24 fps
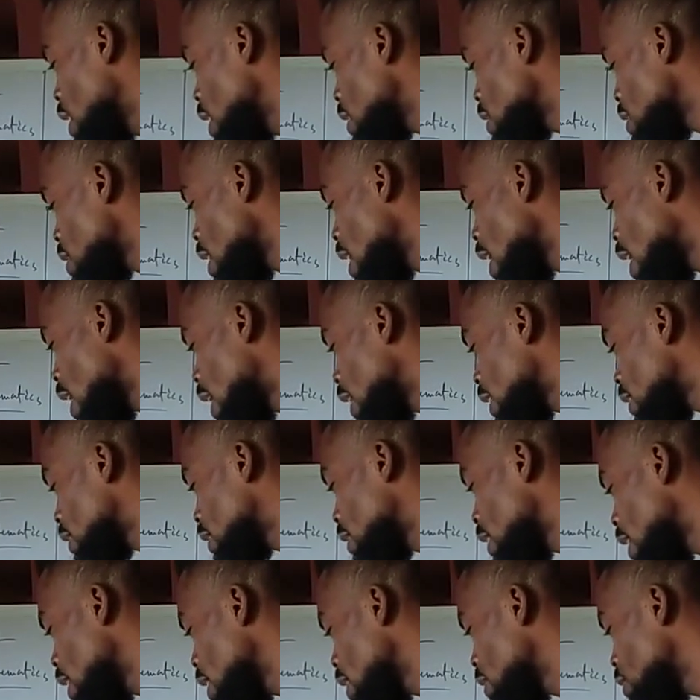let's say I had
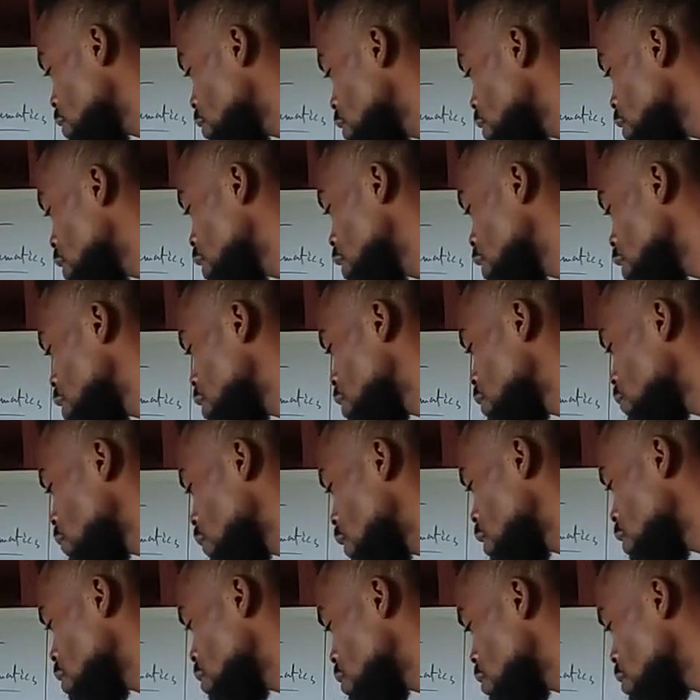10 oranges.
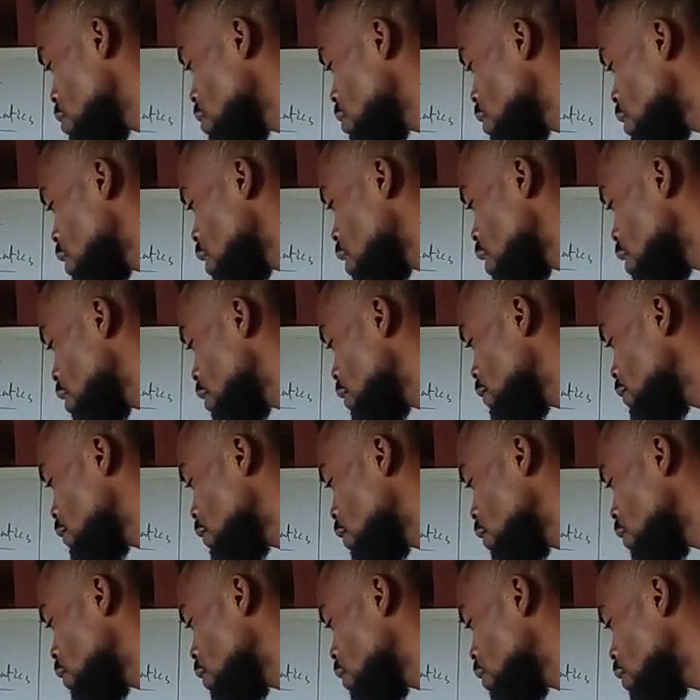1, 2, 3,
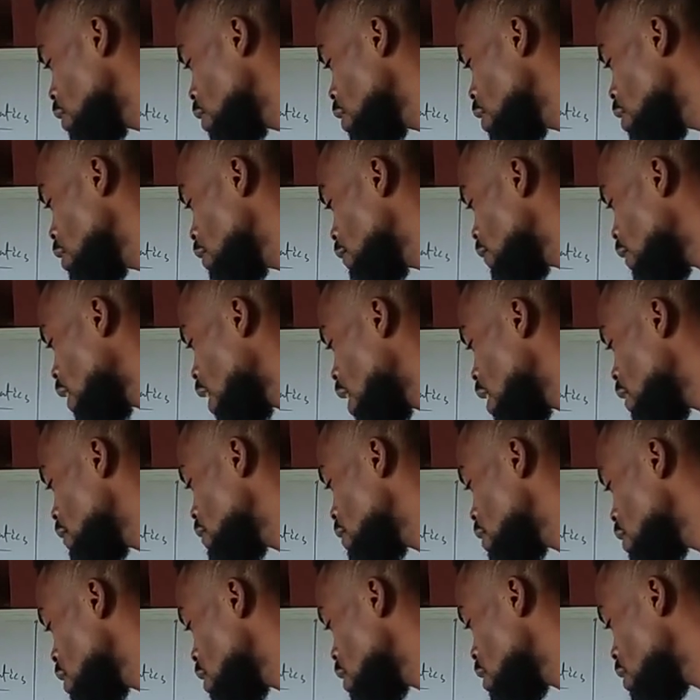4, 5,
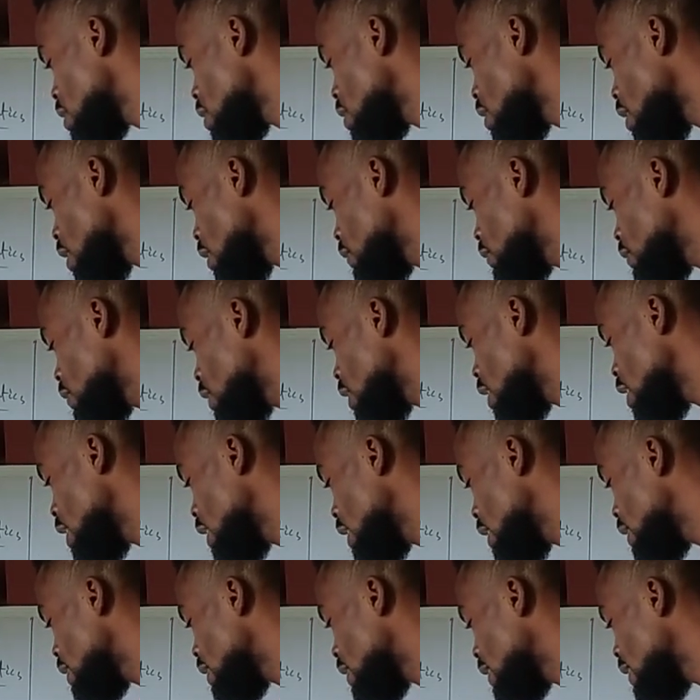6, 7,
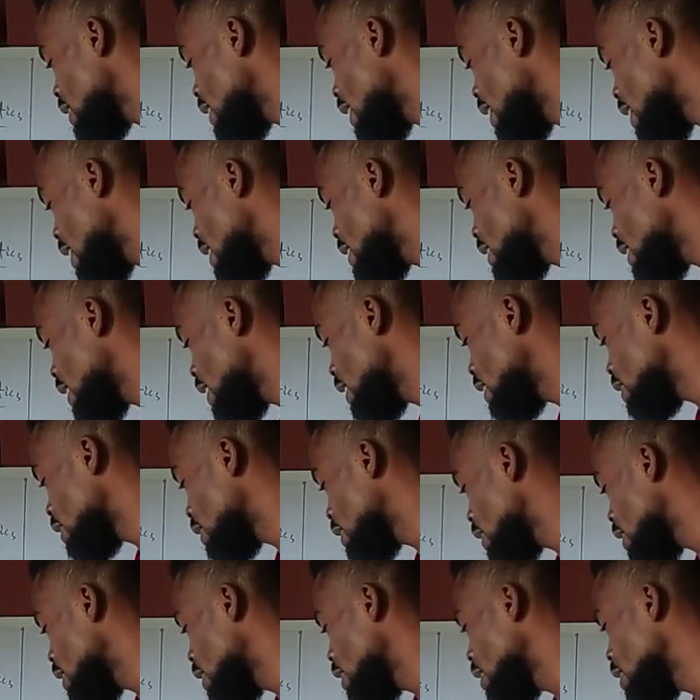8, 9, and
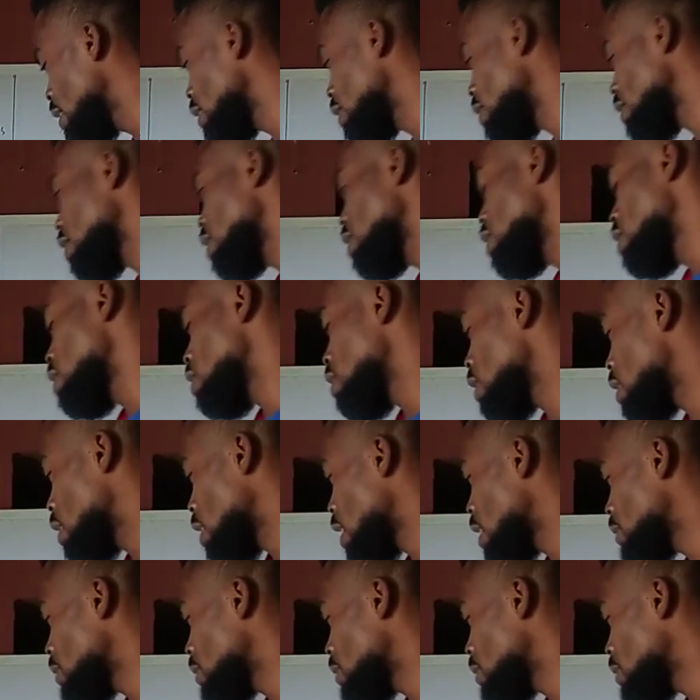10. Okay,